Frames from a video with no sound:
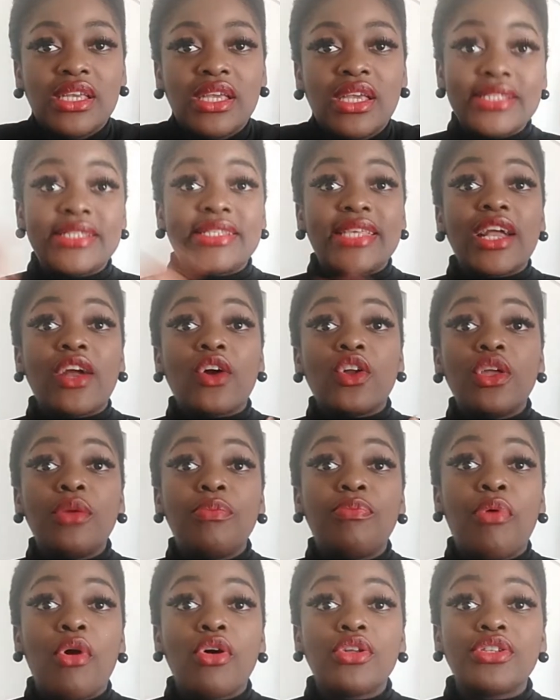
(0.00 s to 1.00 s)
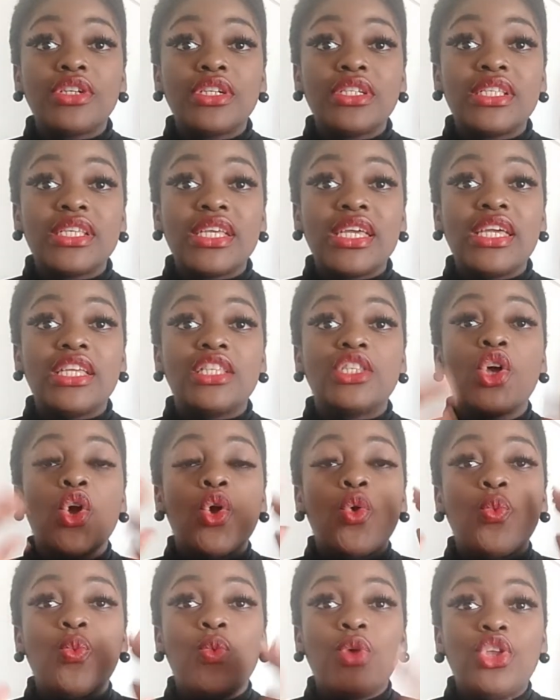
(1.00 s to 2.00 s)
Second important is,
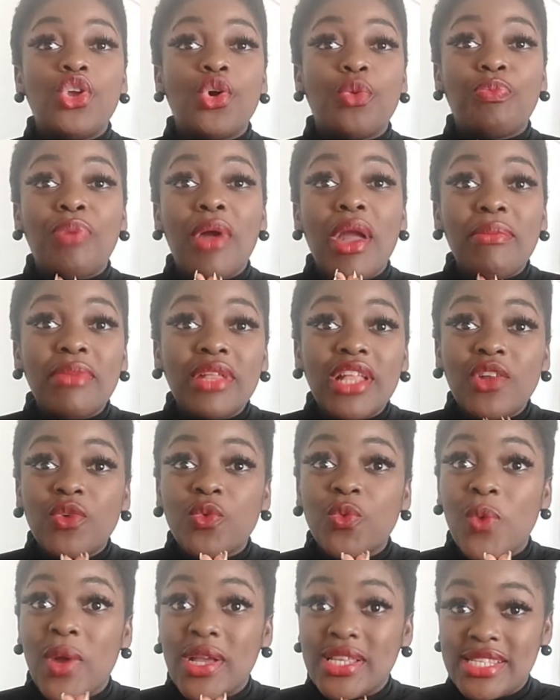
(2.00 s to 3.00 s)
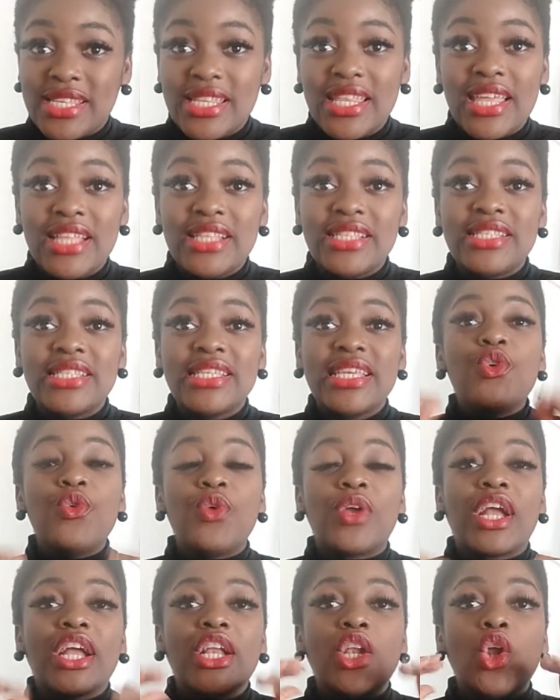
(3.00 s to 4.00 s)
with your permanent residence,
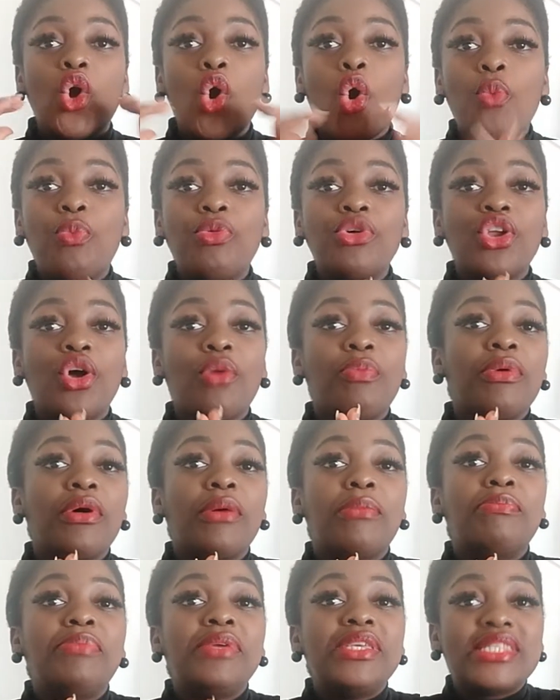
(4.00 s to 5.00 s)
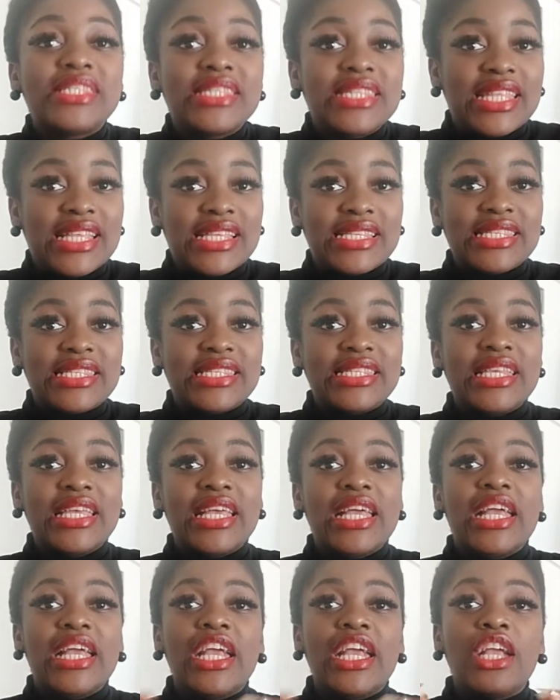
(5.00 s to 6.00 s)
you can open up a business
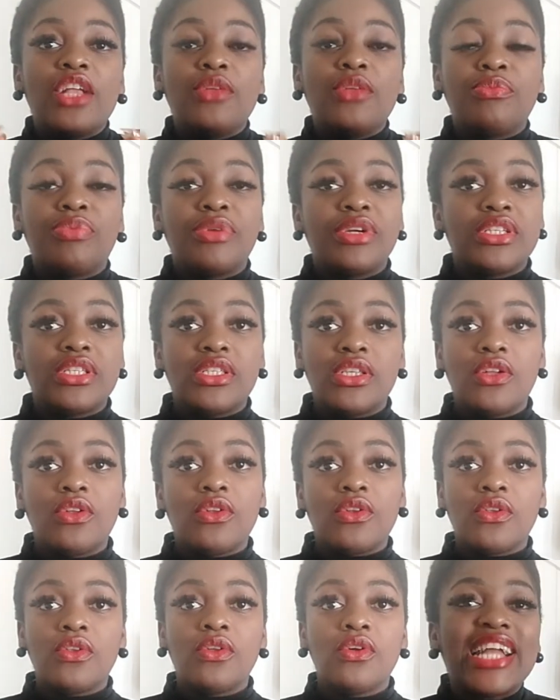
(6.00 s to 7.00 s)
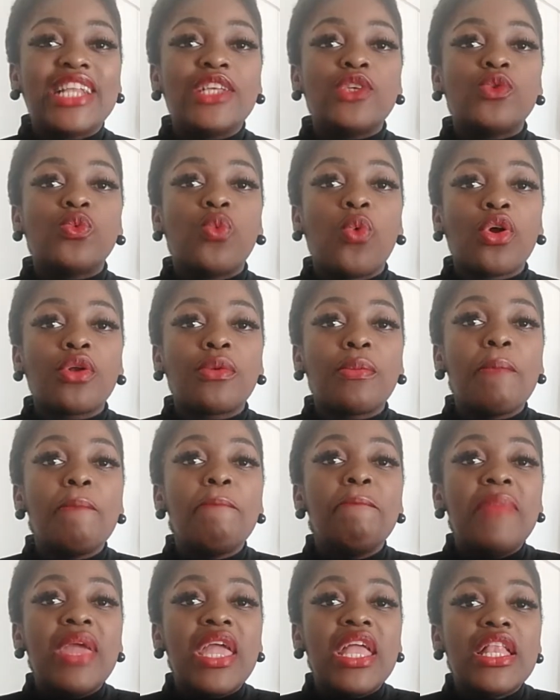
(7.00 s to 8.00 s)
in Brazil. That is what
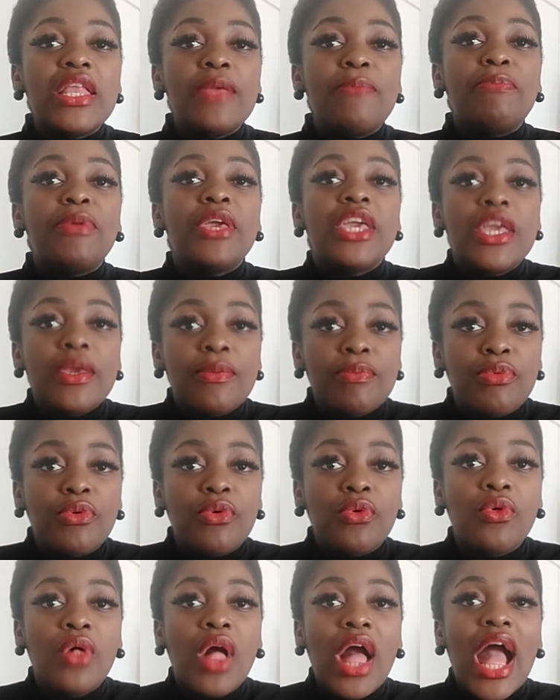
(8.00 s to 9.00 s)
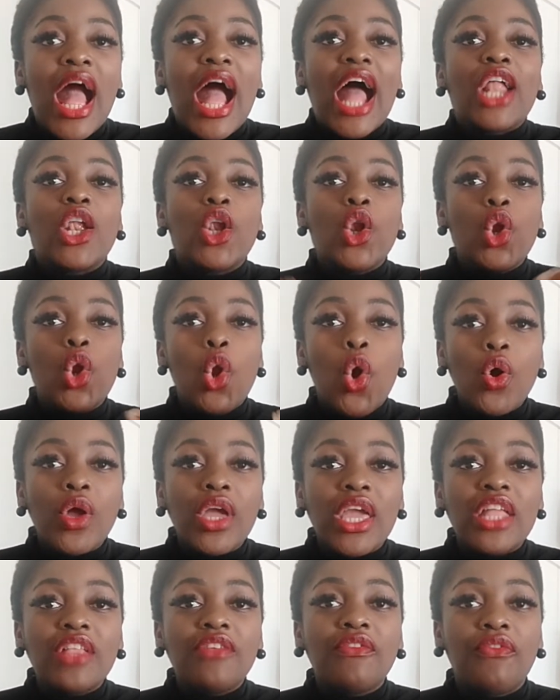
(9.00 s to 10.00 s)
many people are
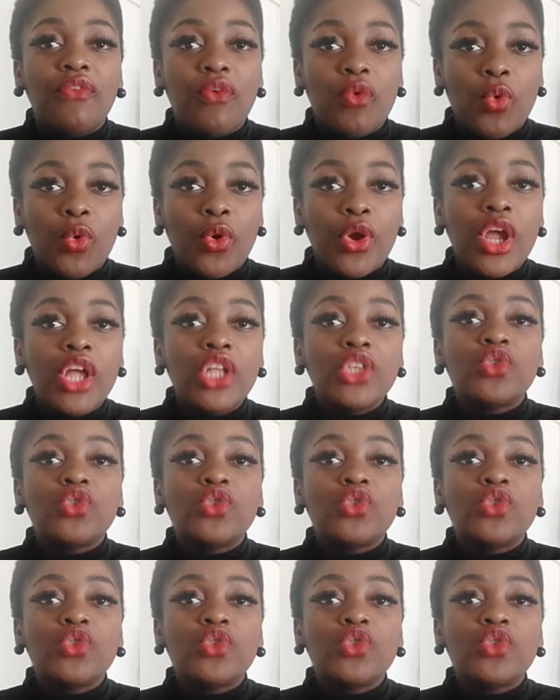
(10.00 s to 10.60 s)
longing for.